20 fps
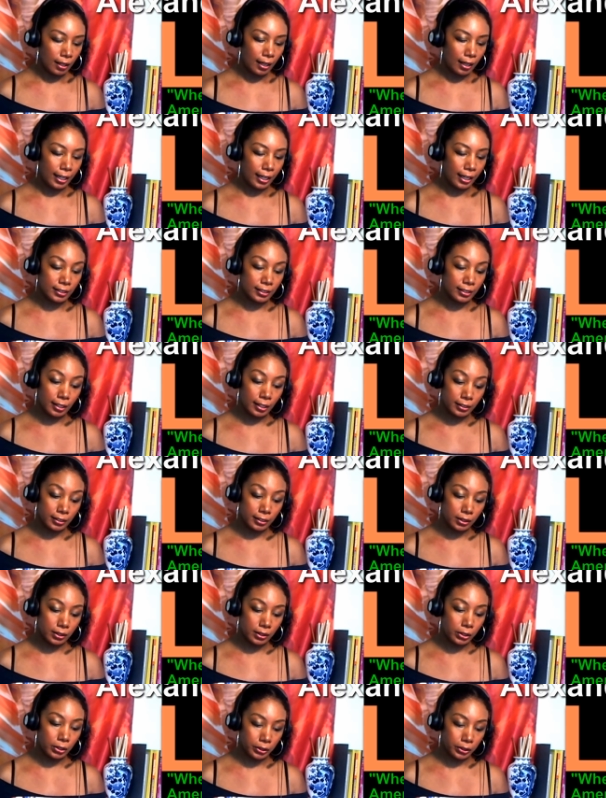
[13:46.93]
"As an
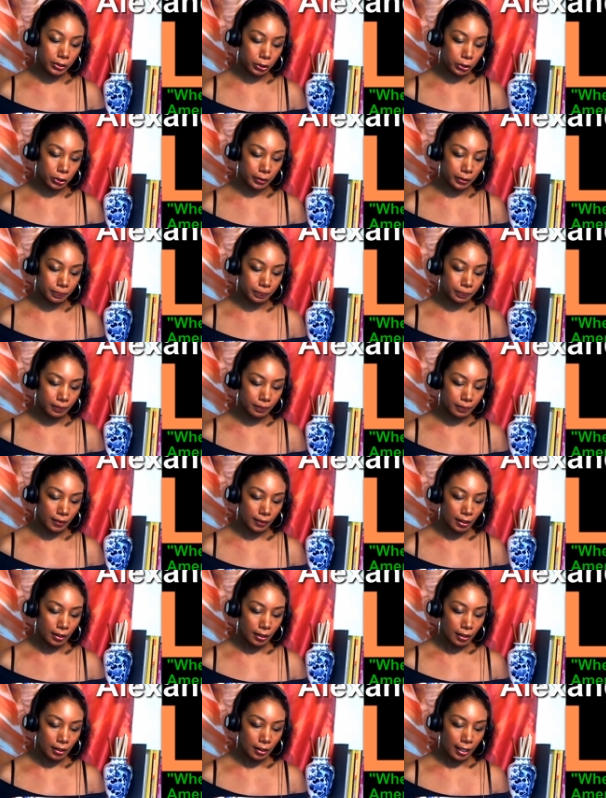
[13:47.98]
institution,
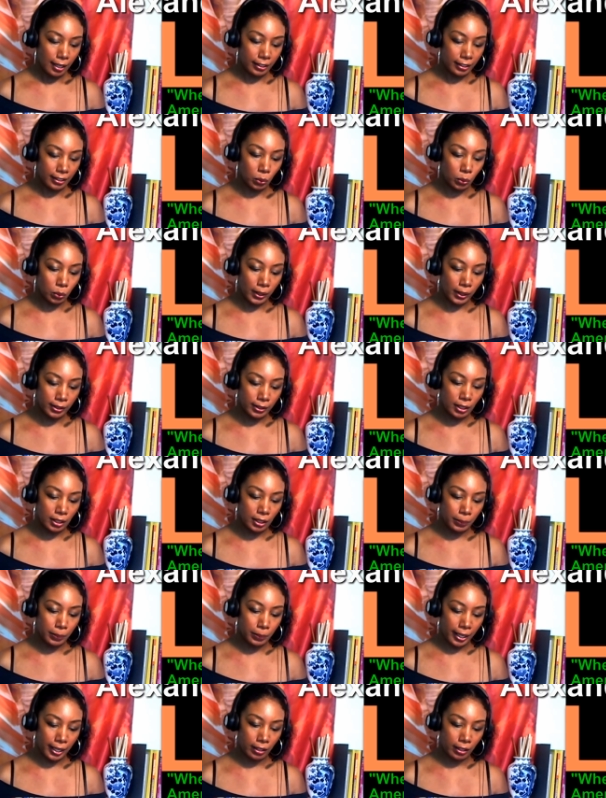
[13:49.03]
as well as on
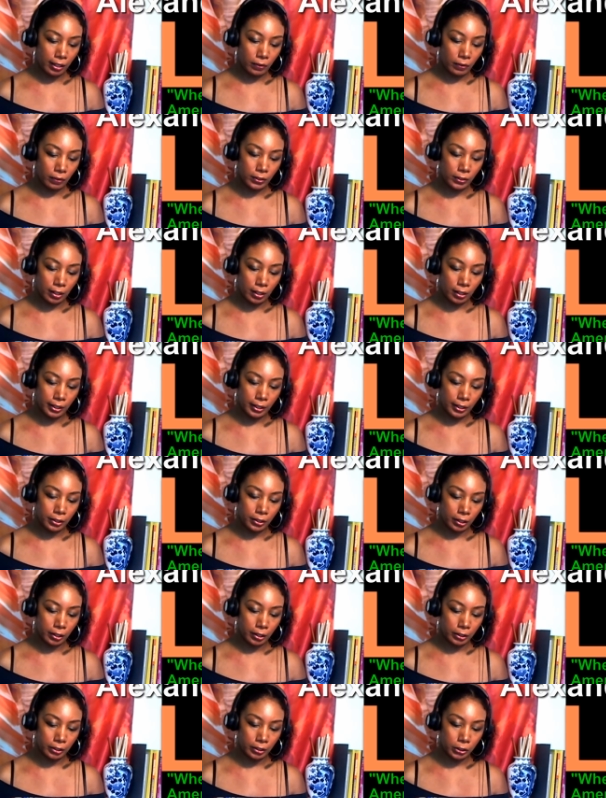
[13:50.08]
behalf of Tanya
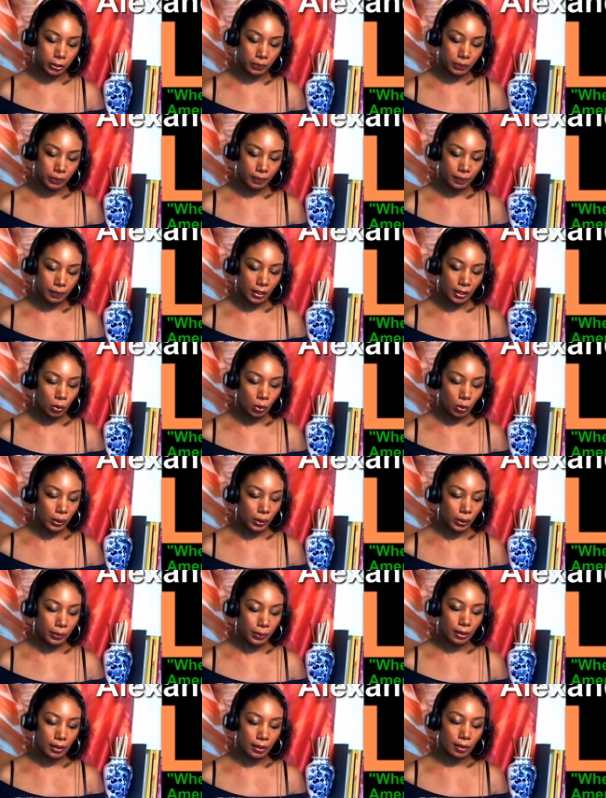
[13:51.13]
Gersh, we
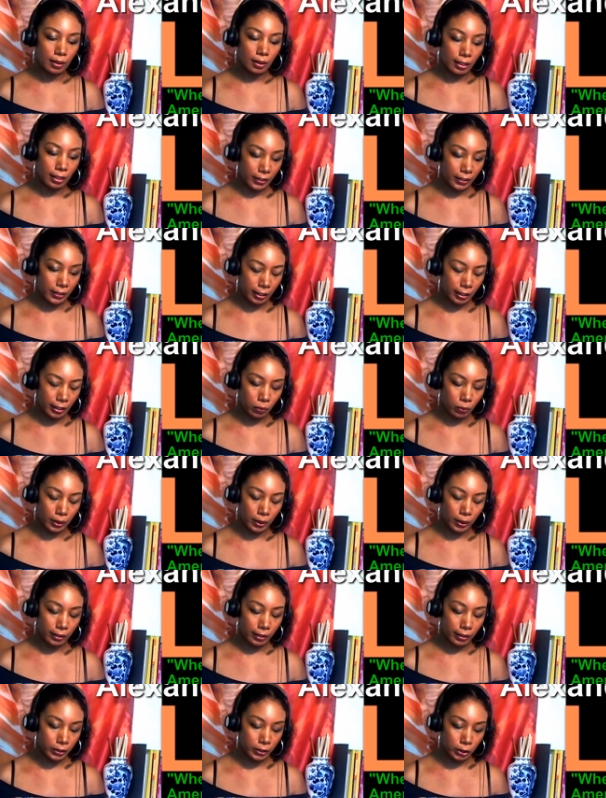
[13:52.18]
would love it if
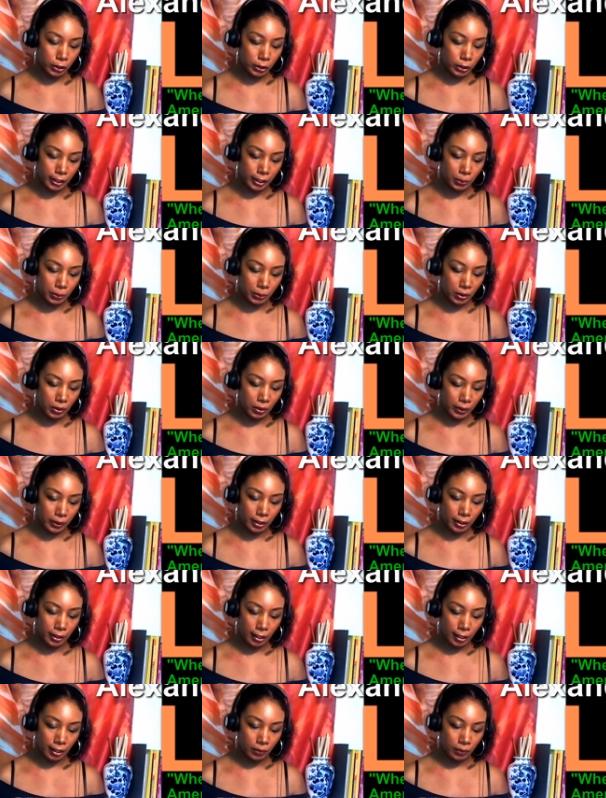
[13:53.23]
whatever judgment we
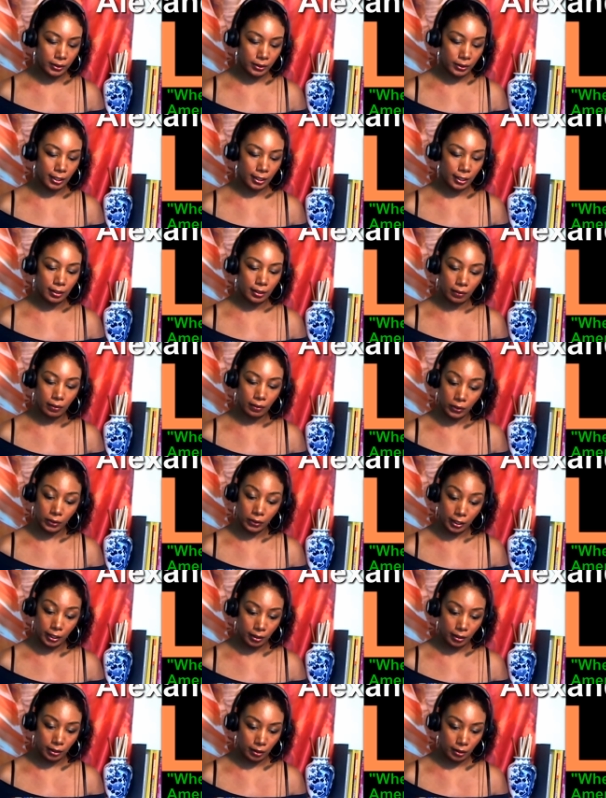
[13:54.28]
got was
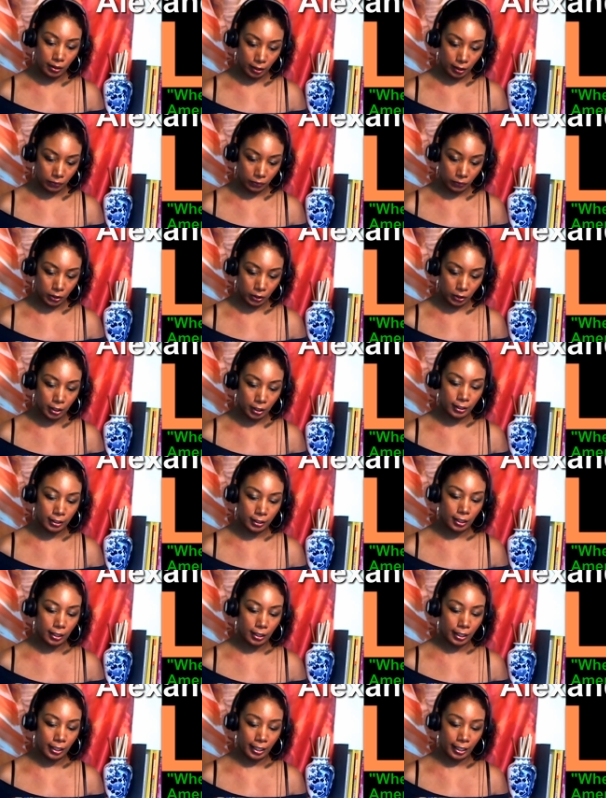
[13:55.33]
significant enough to cause
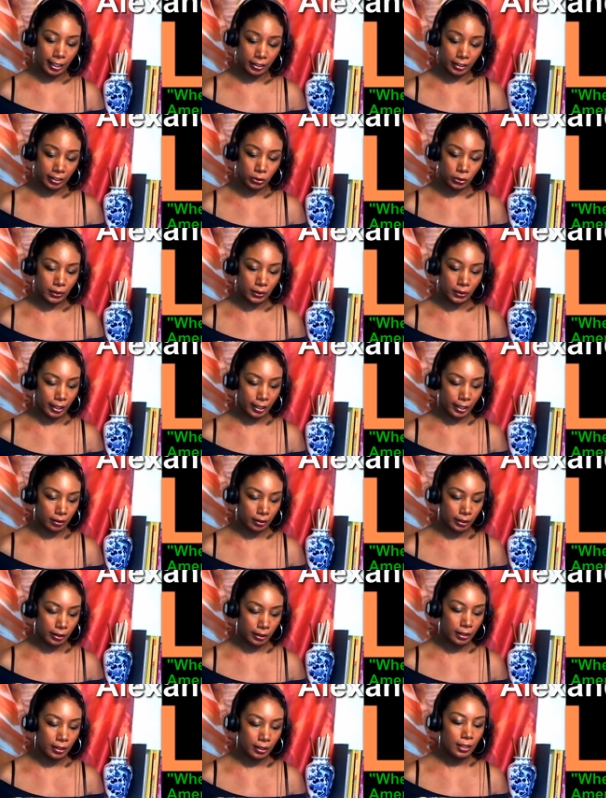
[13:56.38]
Andrew
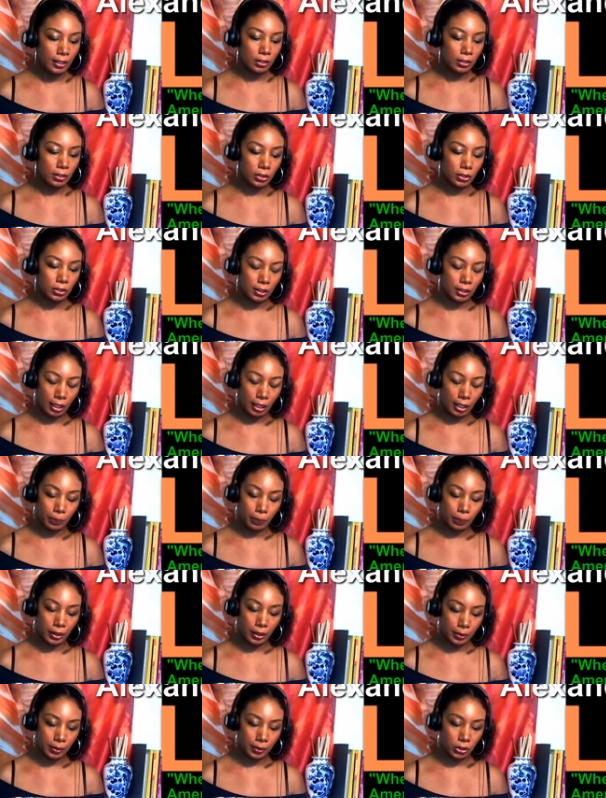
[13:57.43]
Anglin to stop
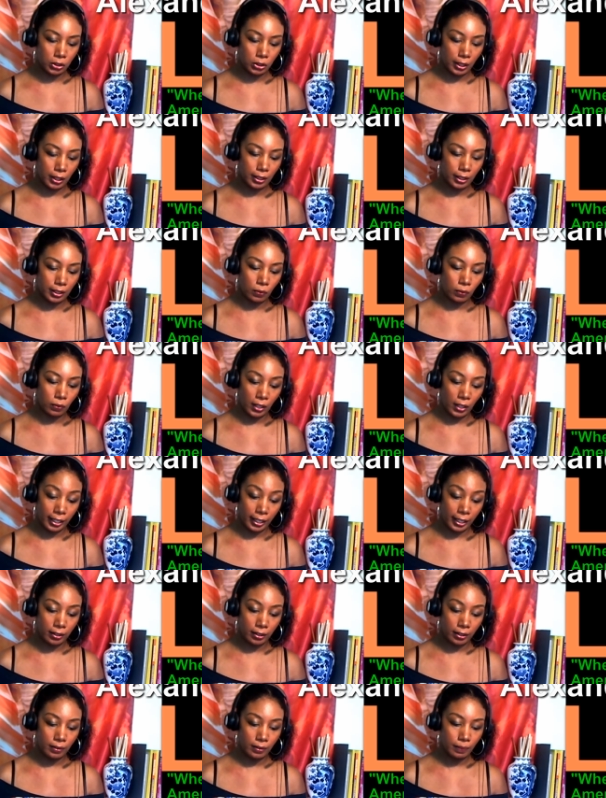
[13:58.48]
publishing his
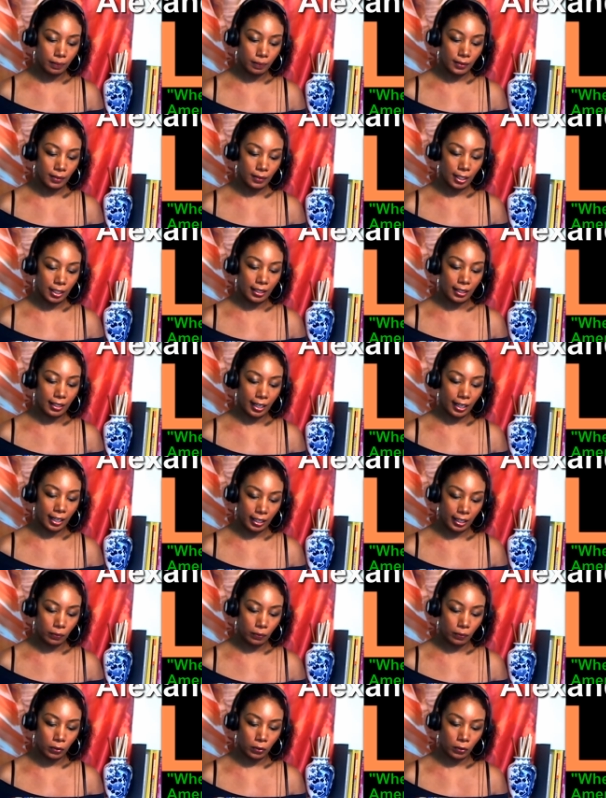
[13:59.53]
vile and
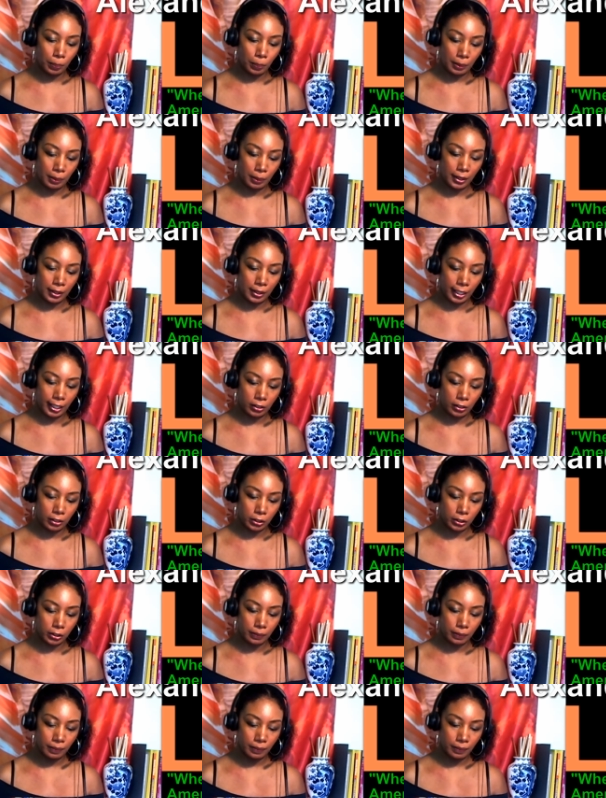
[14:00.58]
hateful
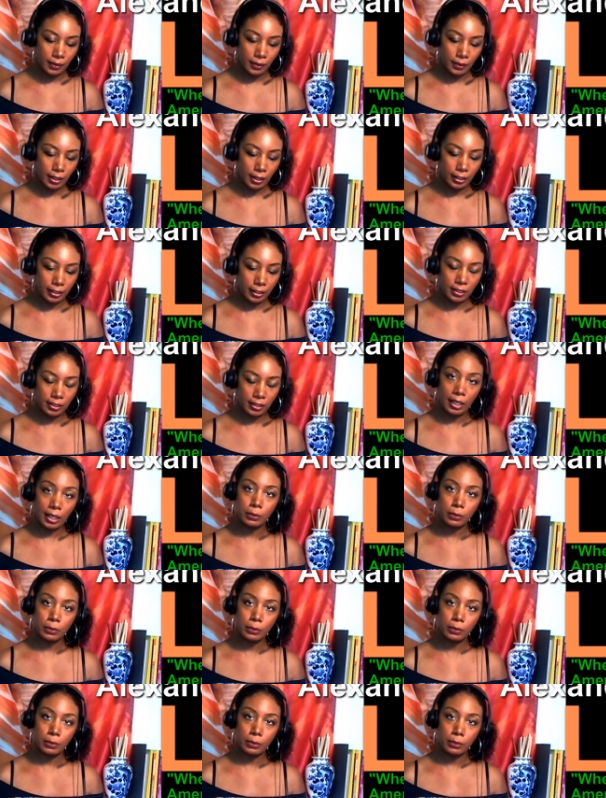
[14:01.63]
publication and stop